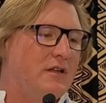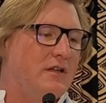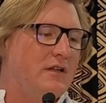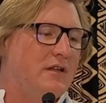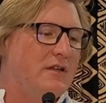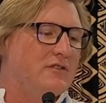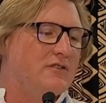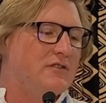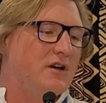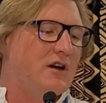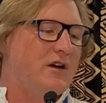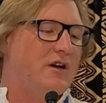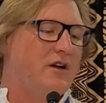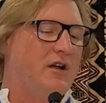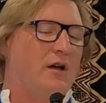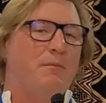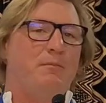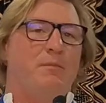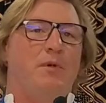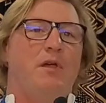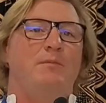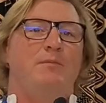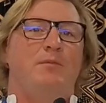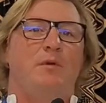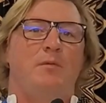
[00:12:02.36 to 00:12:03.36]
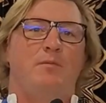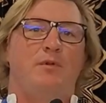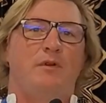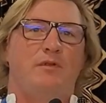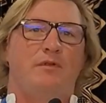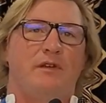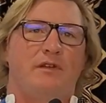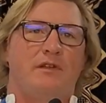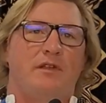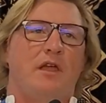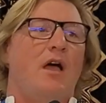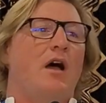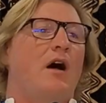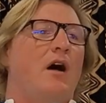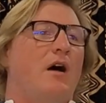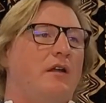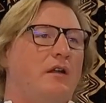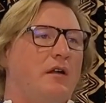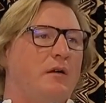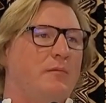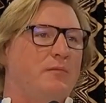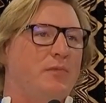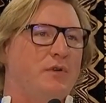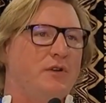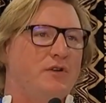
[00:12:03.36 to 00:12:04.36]
So how do I people proof it? I
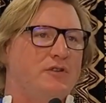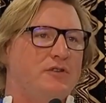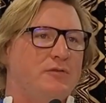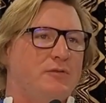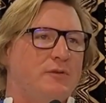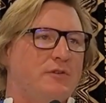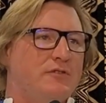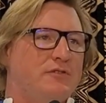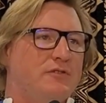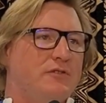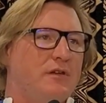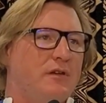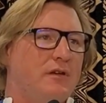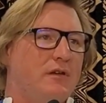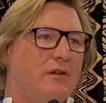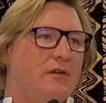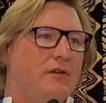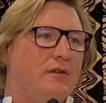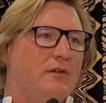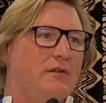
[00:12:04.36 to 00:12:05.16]
don't put a switch there.